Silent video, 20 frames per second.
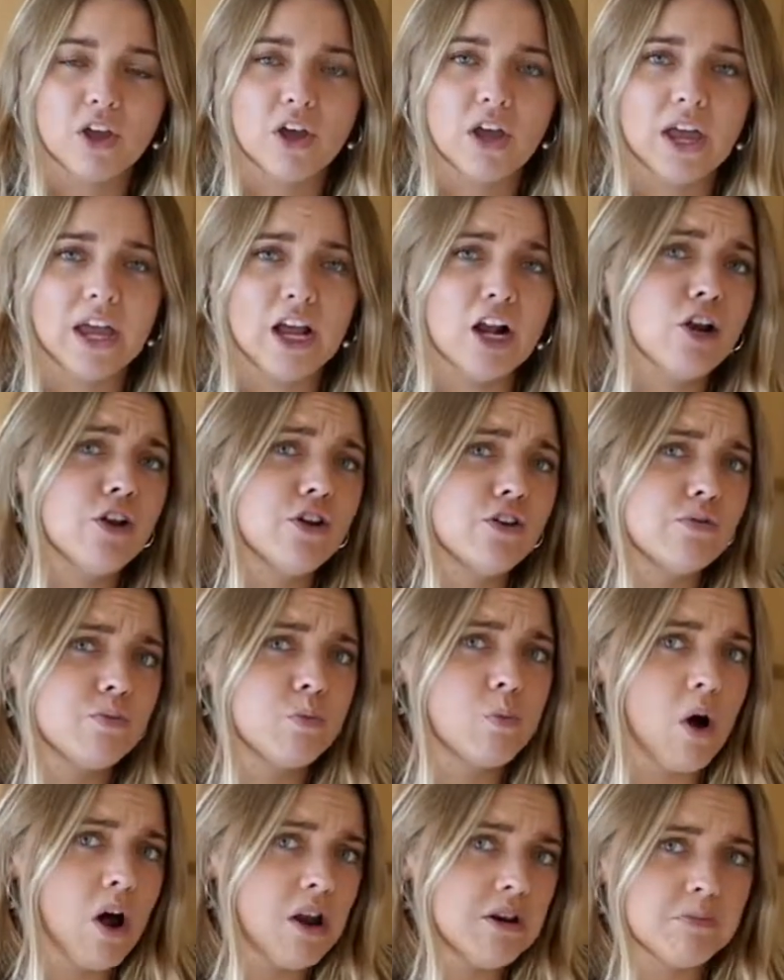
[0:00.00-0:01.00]
Include
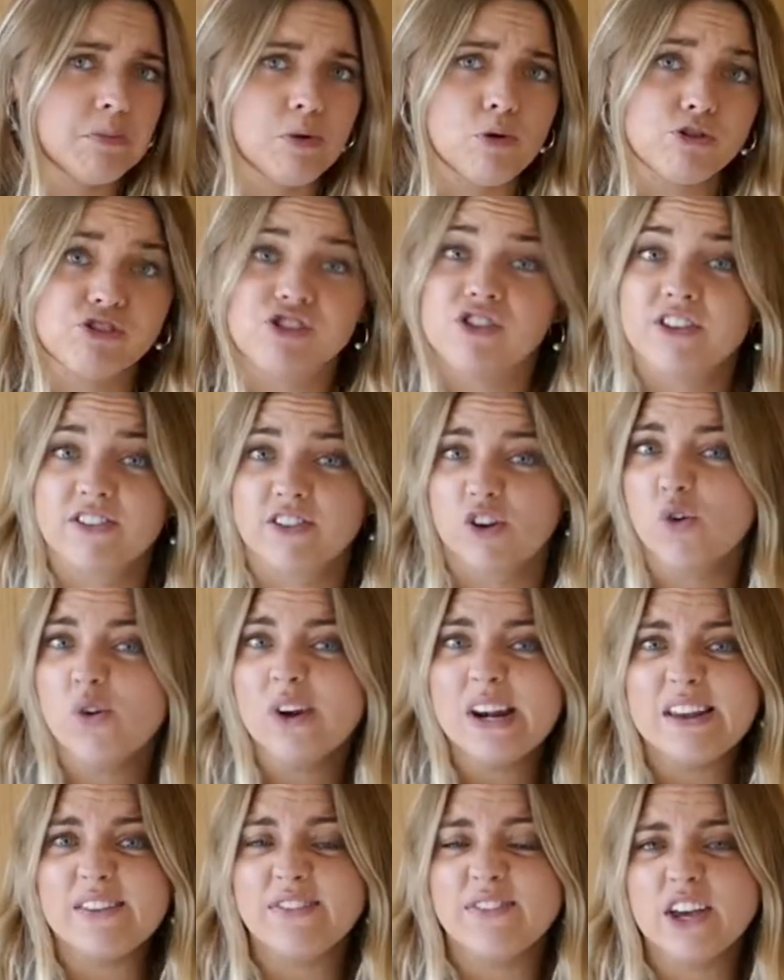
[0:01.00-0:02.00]
1 portion that's an
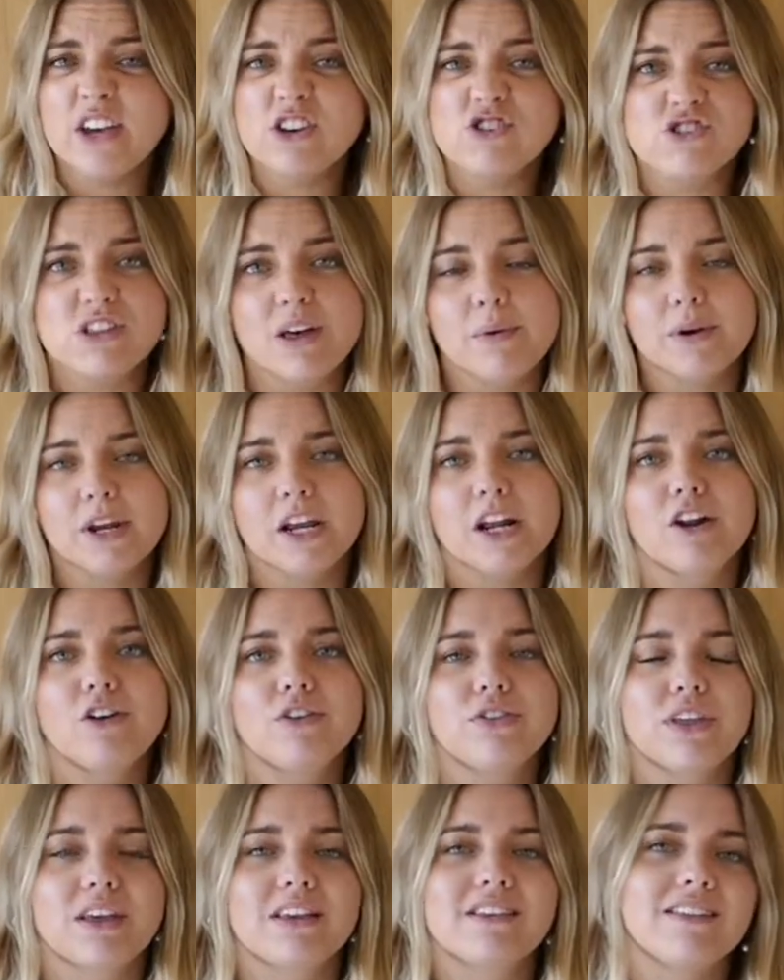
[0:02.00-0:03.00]
oily fish. That would
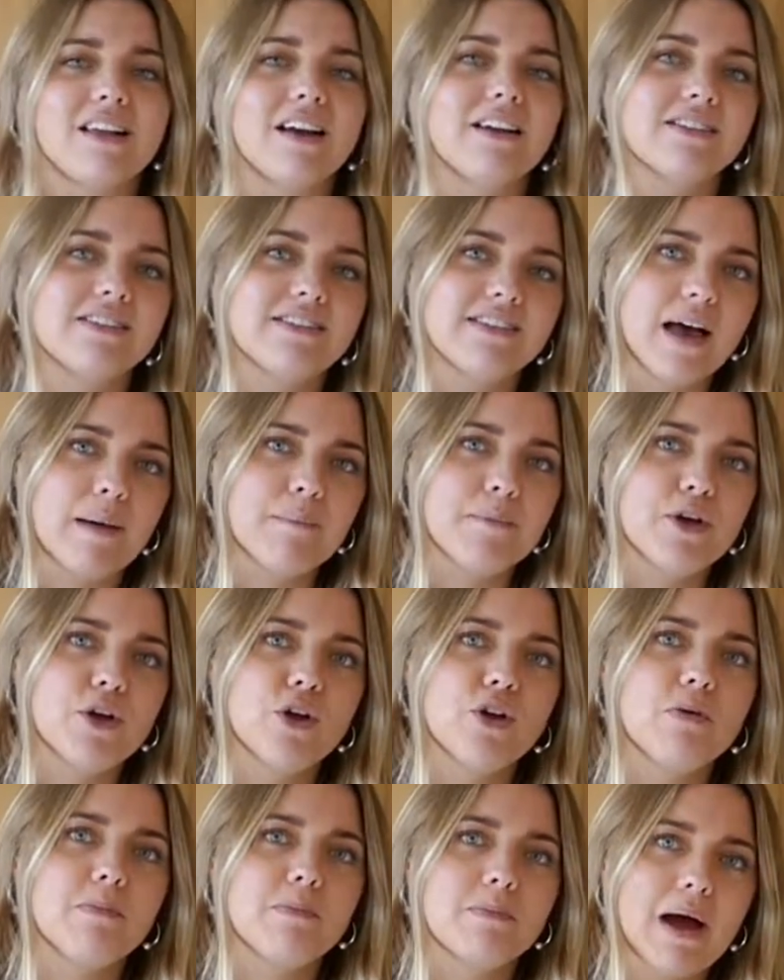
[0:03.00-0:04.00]
include things like
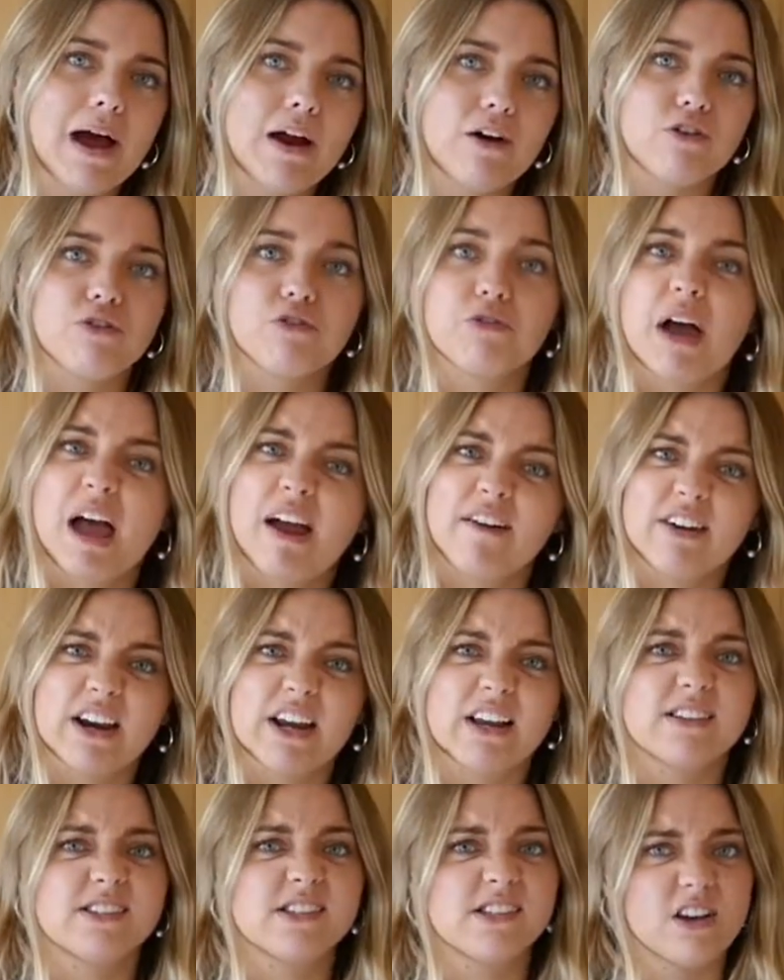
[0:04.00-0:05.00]
salmon, mackerel,
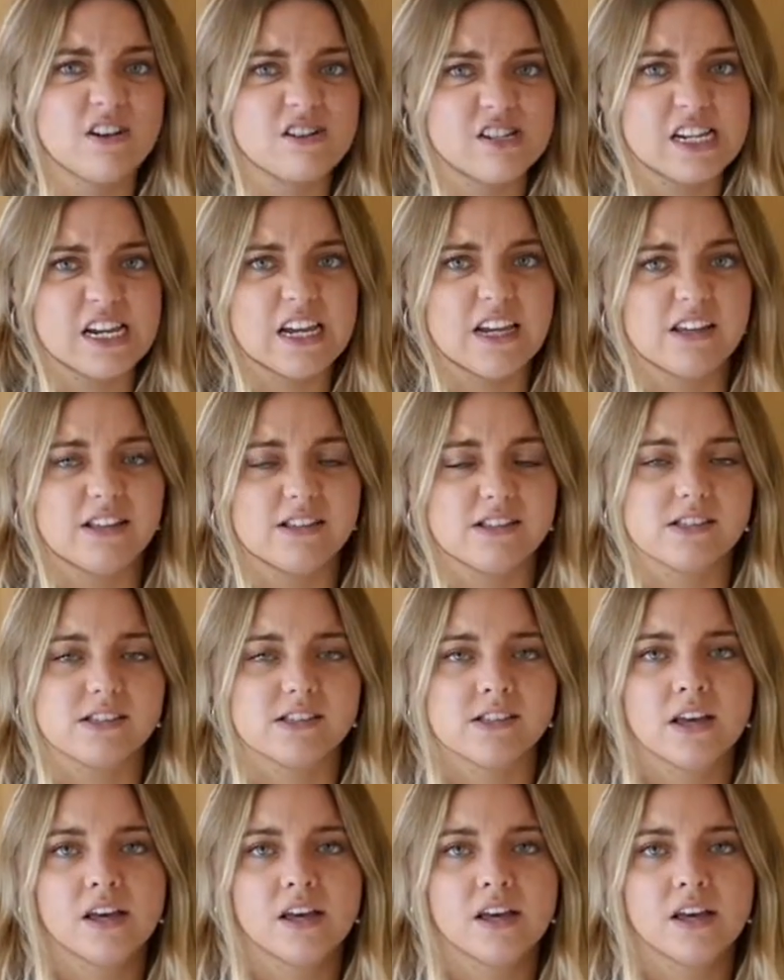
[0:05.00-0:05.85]
herring, sardines,